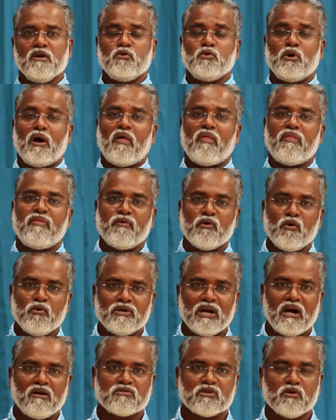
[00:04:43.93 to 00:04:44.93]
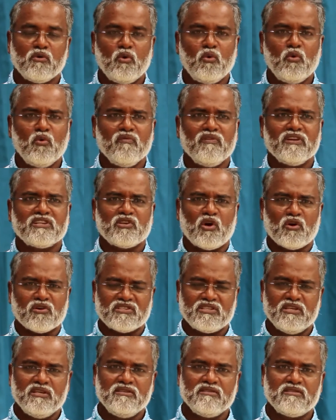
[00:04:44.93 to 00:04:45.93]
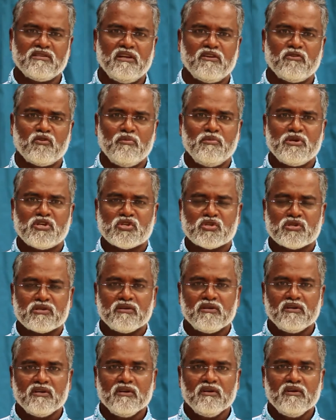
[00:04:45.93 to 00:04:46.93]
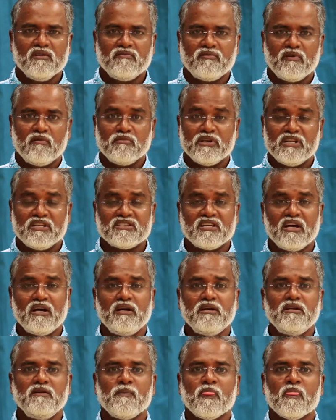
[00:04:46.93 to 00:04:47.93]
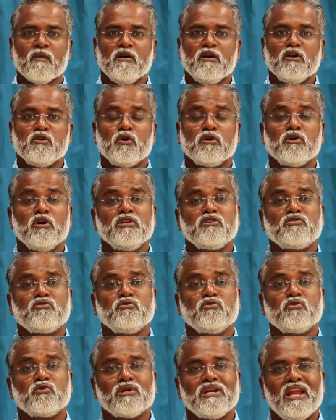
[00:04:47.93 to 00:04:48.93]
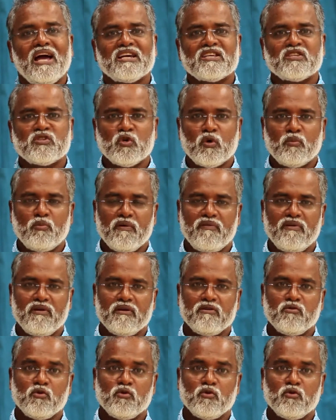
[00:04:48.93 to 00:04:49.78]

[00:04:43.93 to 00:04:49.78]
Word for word: you have thrown out all the toxins and rubbish from inside, you're going to relax your breathing.